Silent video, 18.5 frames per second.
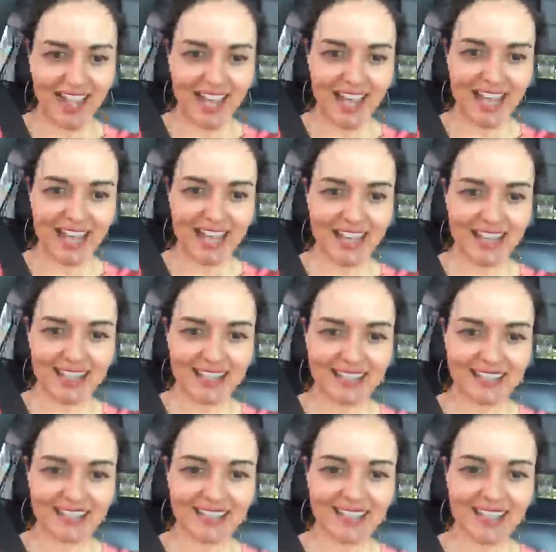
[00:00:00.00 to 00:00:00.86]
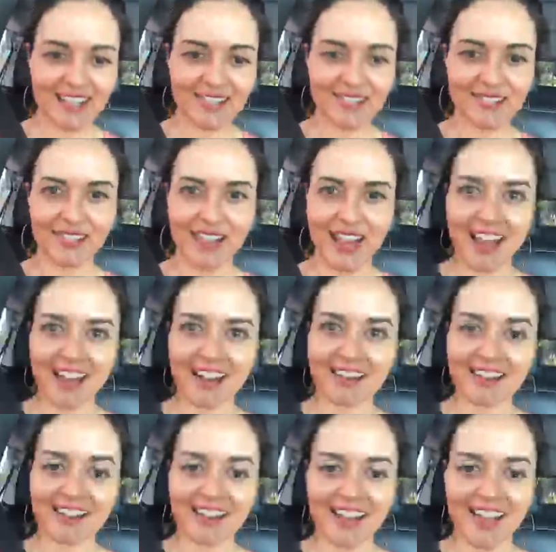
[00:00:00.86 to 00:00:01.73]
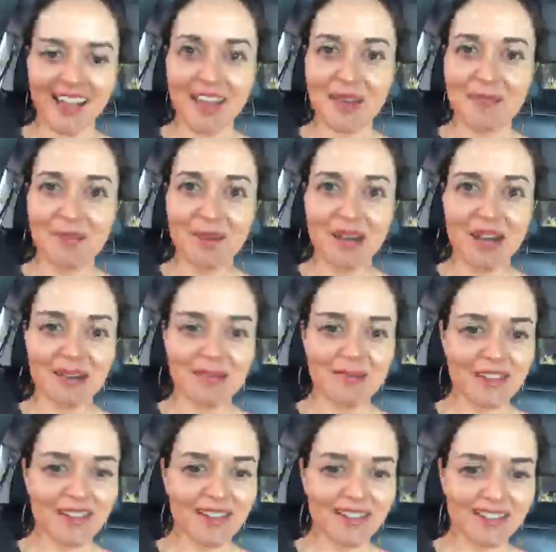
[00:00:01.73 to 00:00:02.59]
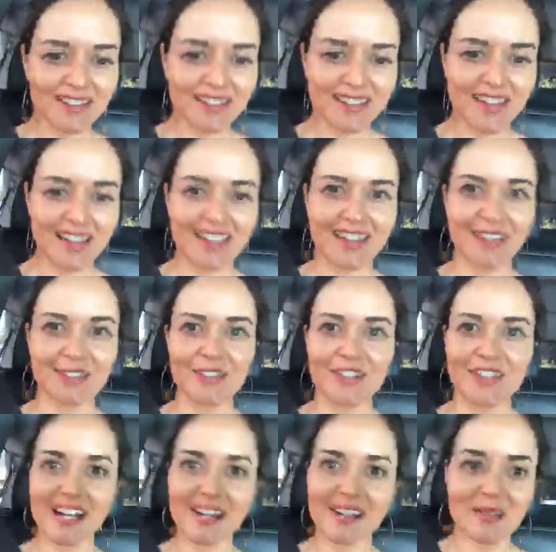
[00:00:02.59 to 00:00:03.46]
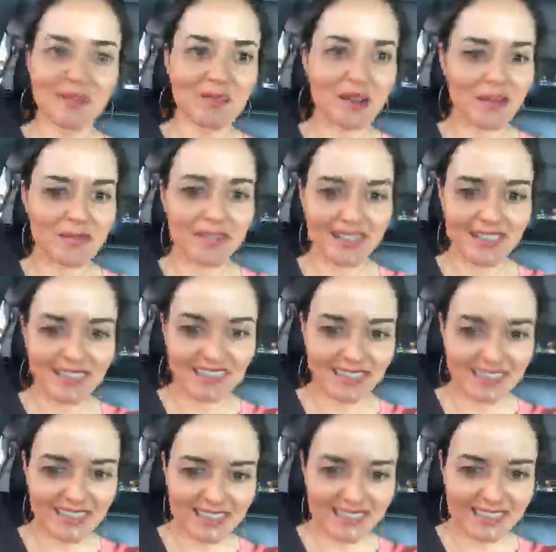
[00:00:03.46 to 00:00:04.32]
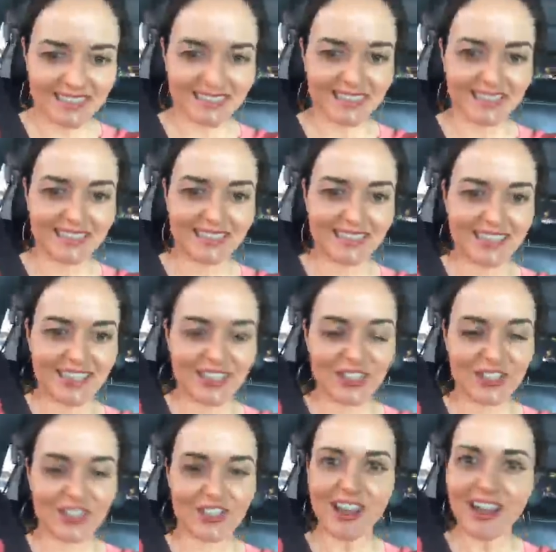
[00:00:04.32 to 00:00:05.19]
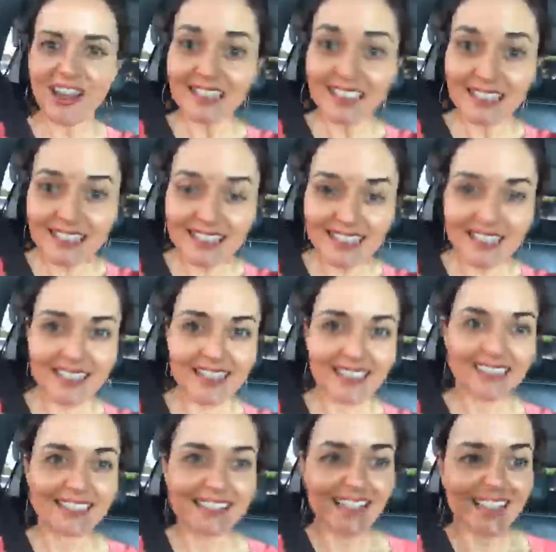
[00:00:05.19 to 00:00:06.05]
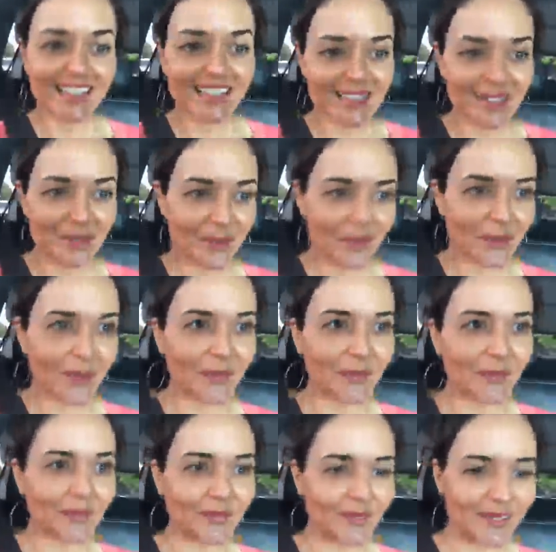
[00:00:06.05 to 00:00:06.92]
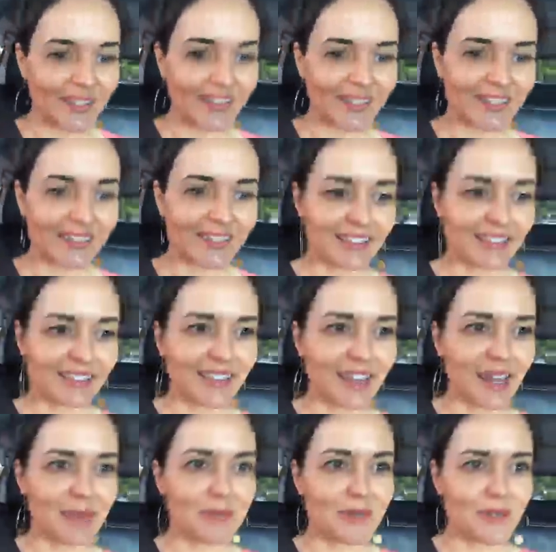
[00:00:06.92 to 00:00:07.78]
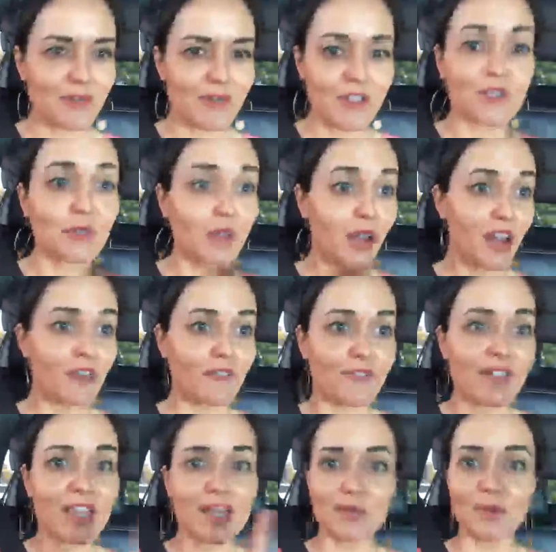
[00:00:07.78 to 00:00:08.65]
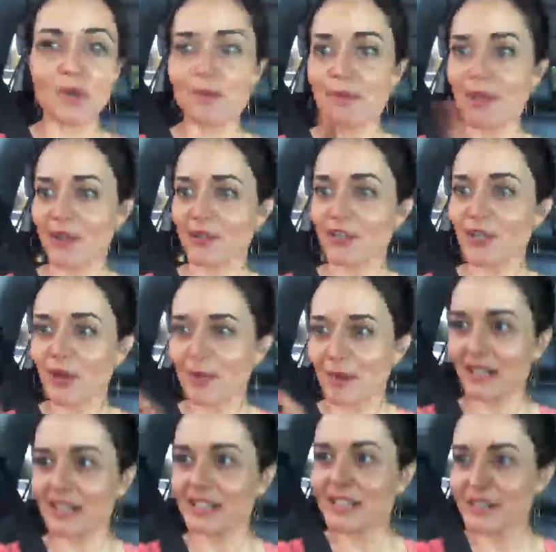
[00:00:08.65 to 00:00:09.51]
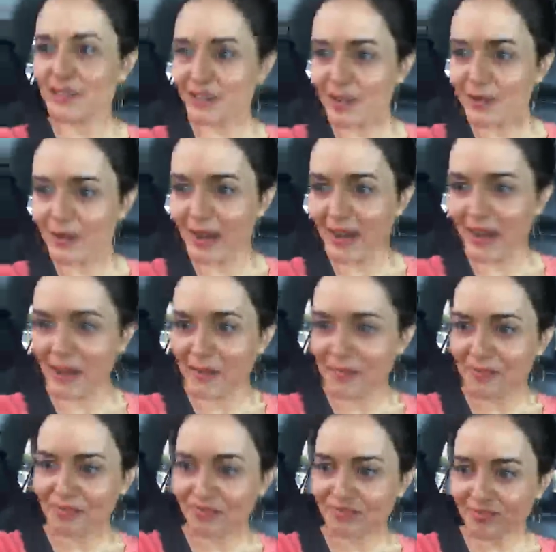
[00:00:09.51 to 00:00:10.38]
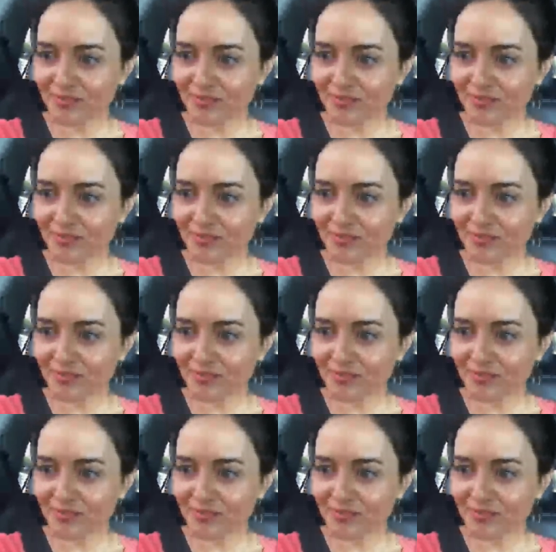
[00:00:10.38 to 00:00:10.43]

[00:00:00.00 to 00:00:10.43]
Hey City Flyer. Hey Bobby. Hey, thanks for sharing, Bobby. Scotland. That's so cool. How about you? So I got Facebook, Periscope, and Instagram right now.